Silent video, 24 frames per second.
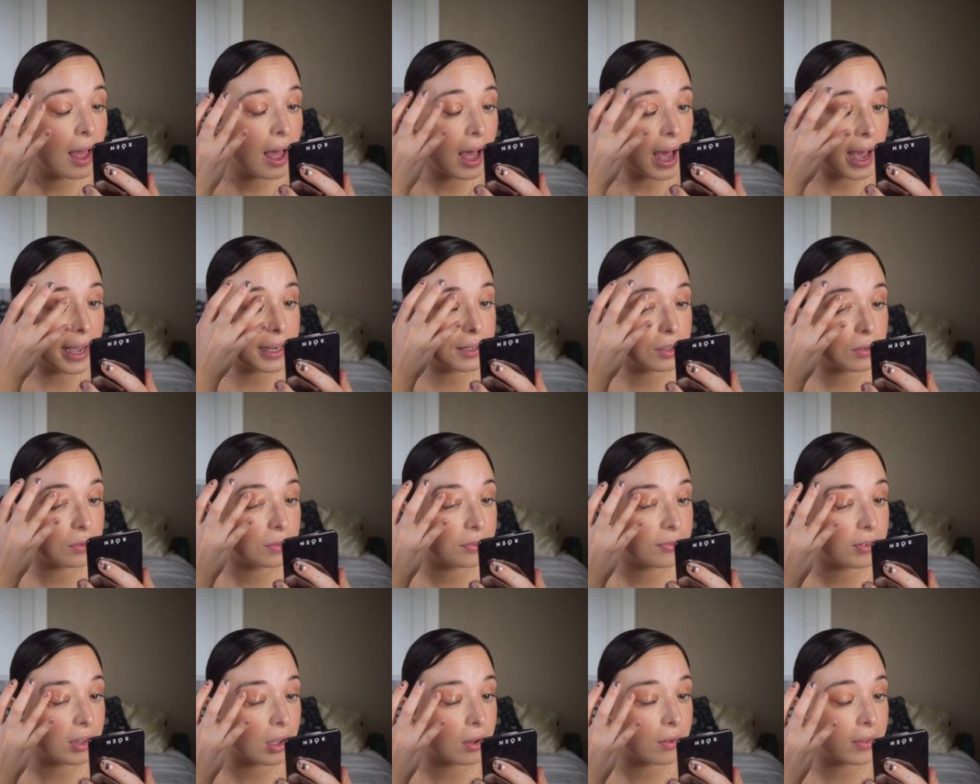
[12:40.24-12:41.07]
I do
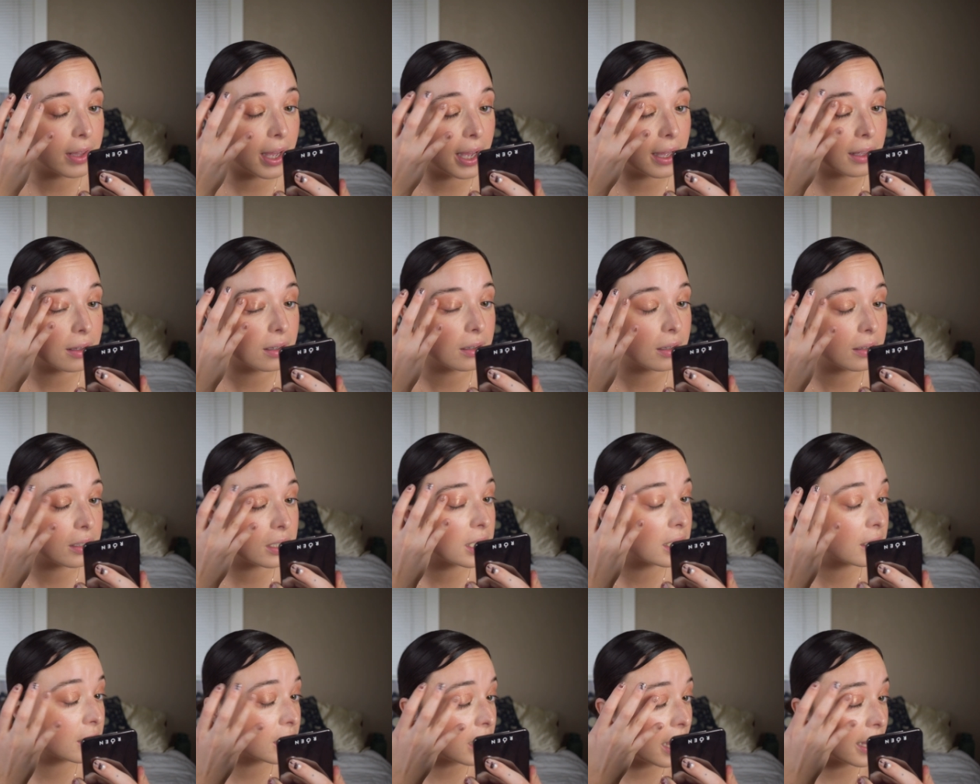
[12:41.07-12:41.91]
feel that
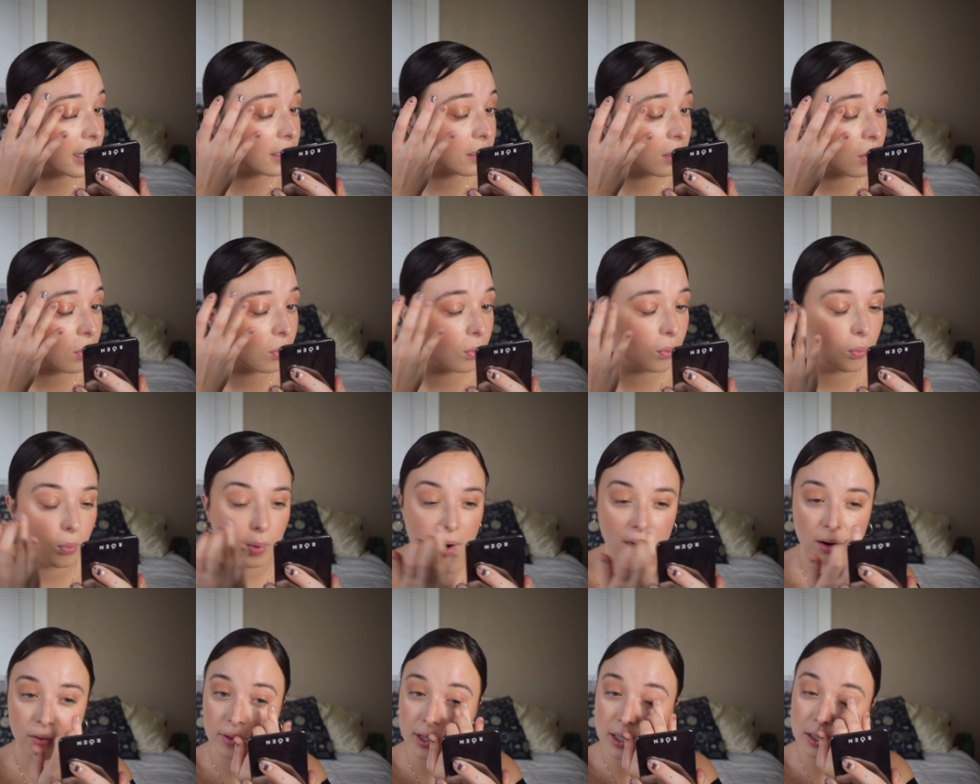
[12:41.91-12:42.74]
since I don't
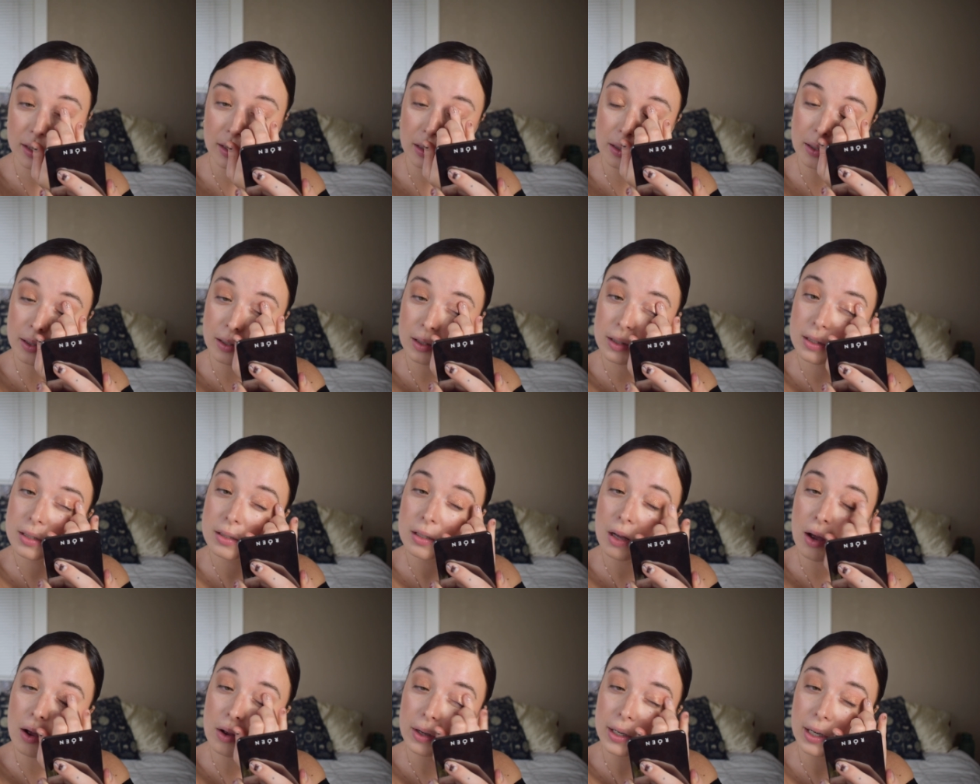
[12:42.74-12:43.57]
wear these looks
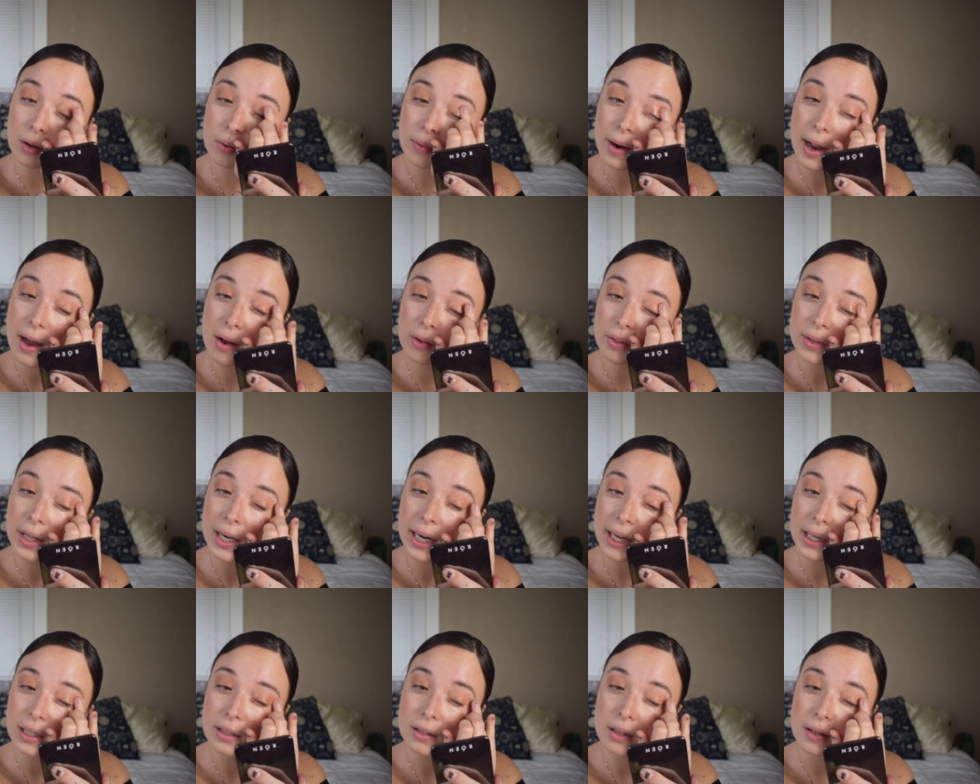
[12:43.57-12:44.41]
all year round that
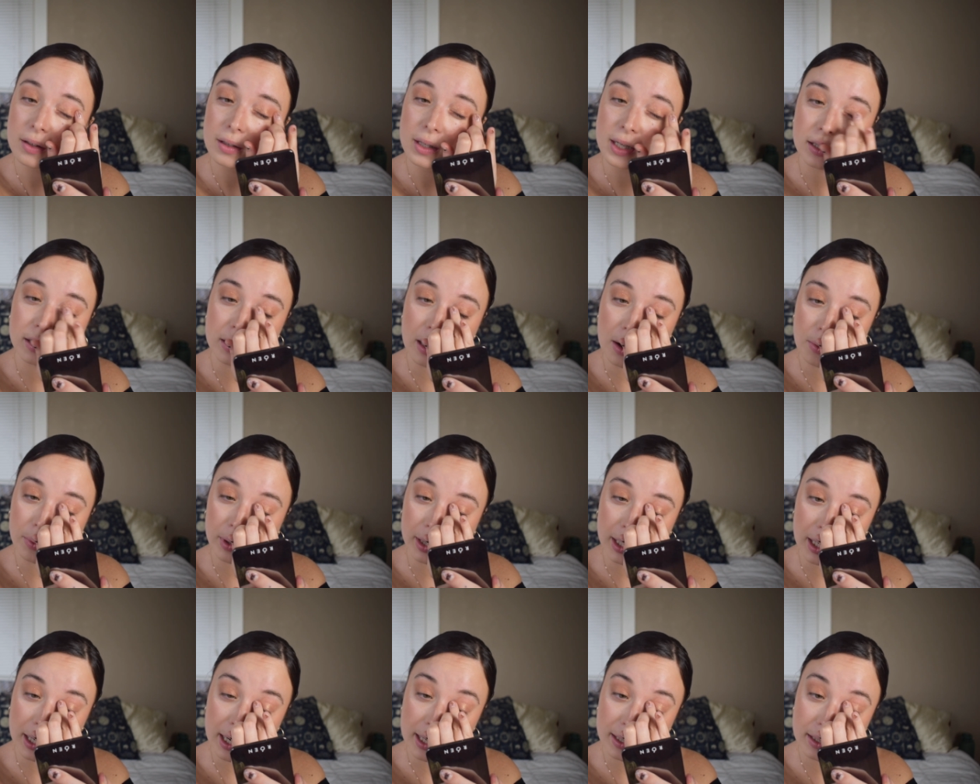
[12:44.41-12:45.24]
I it's not
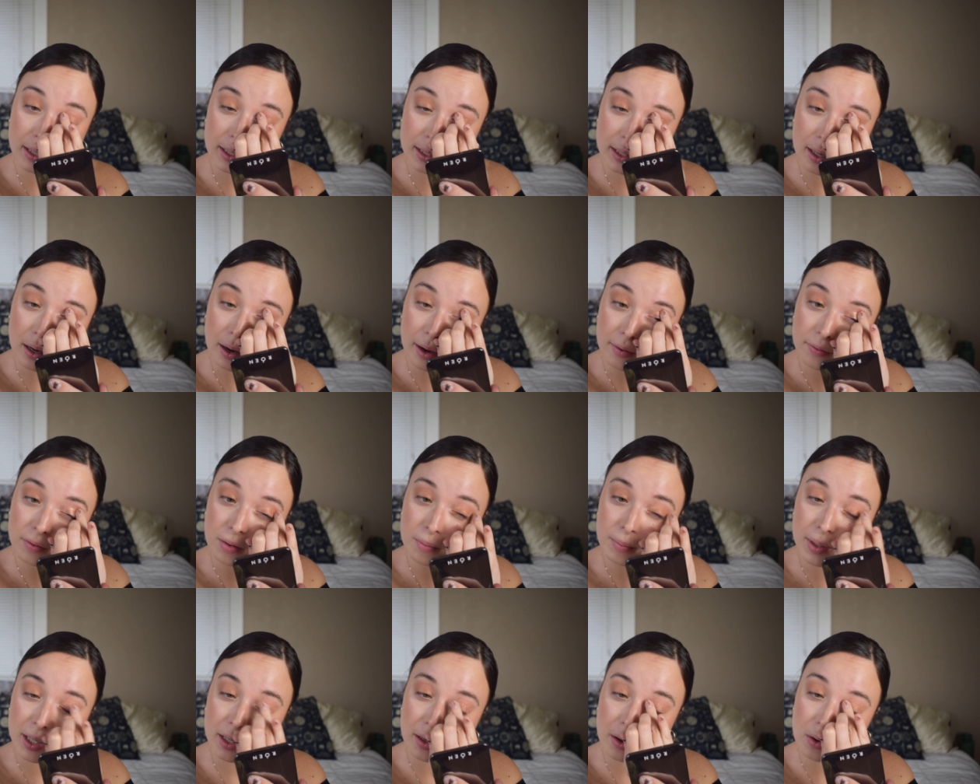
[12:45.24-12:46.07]
really necessary for
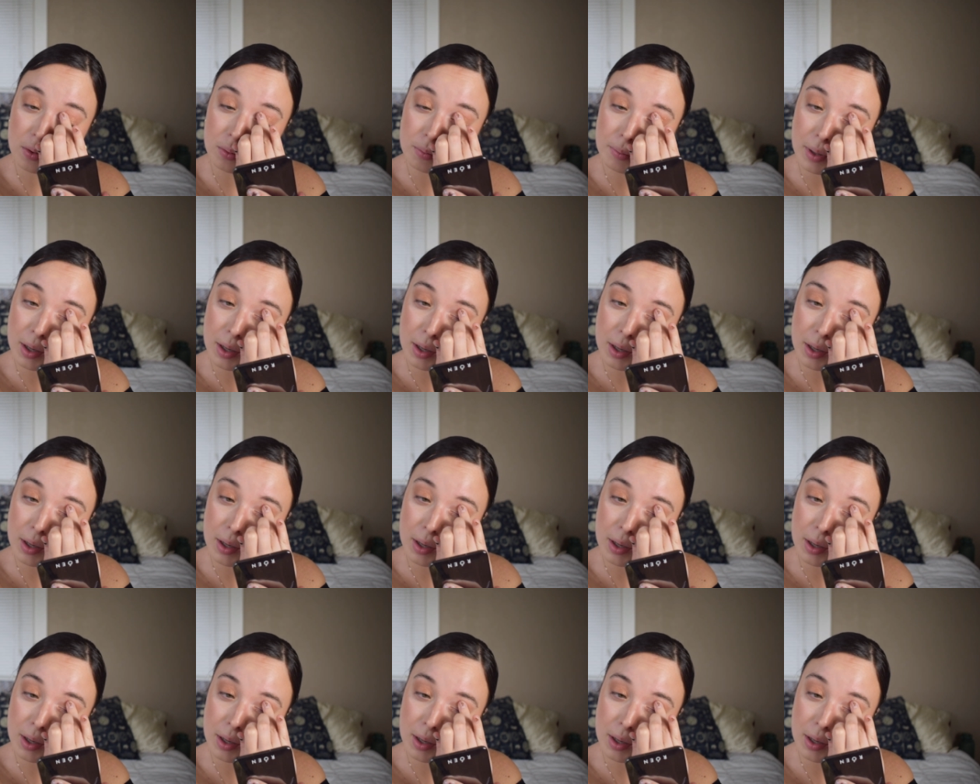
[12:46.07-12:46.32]
me to own